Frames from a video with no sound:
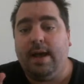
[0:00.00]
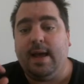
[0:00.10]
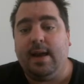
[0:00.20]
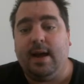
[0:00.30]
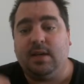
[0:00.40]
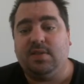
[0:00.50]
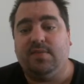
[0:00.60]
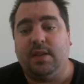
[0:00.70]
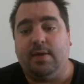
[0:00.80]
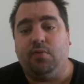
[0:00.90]
and ask
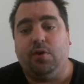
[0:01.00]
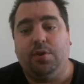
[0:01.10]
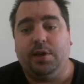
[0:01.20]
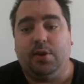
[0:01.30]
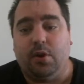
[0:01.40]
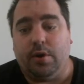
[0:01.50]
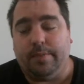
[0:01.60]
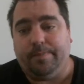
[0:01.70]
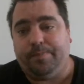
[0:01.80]
for their ruling on it.